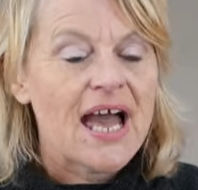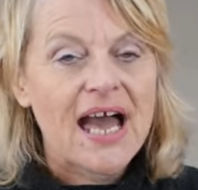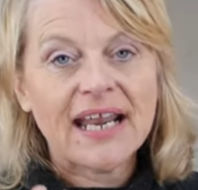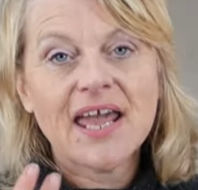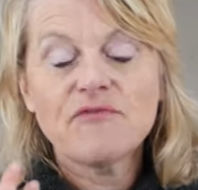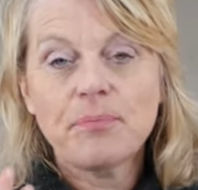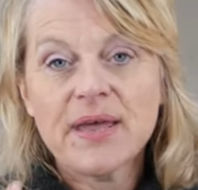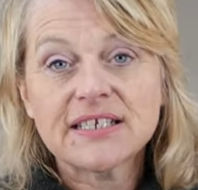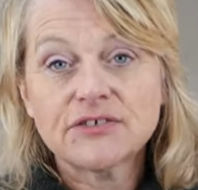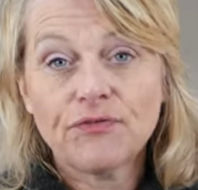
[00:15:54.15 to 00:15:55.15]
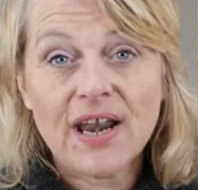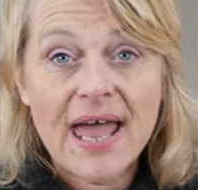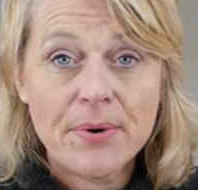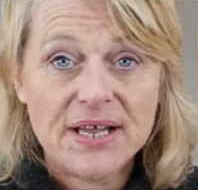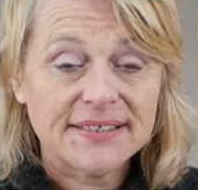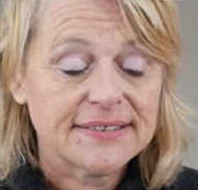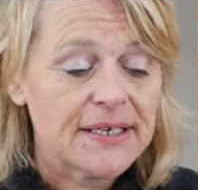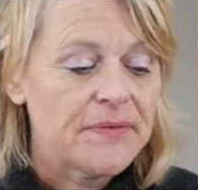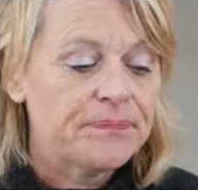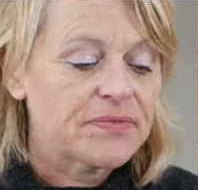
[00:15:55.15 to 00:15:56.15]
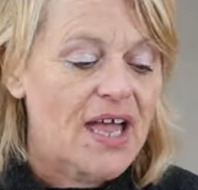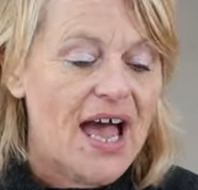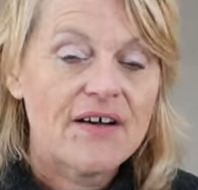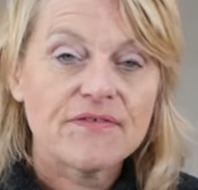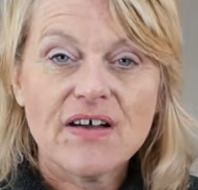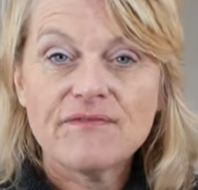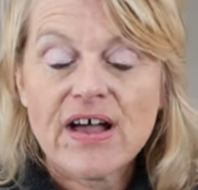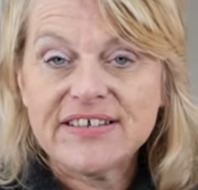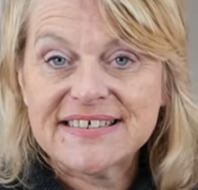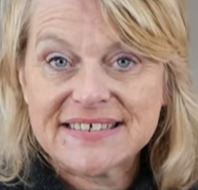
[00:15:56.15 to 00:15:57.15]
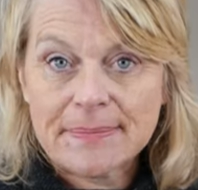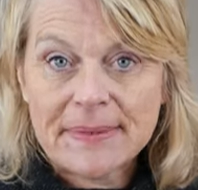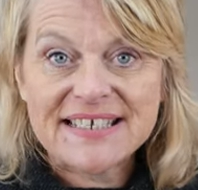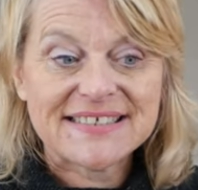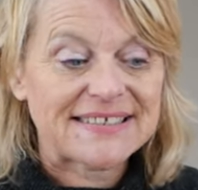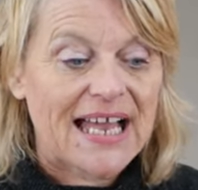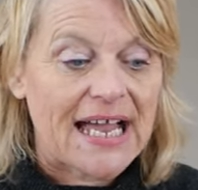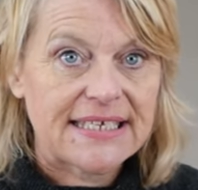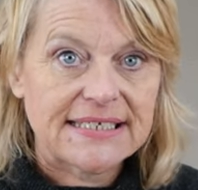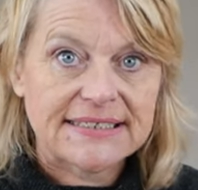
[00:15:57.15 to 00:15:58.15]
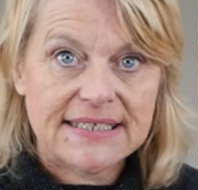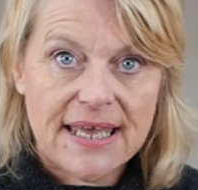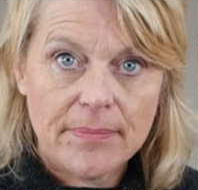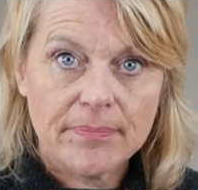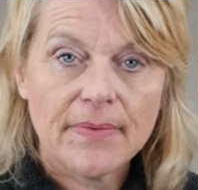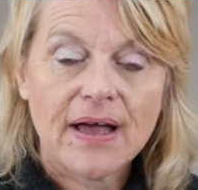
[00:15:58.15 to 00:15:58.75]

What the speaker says: And I've picked flowers that have a very similar size to them.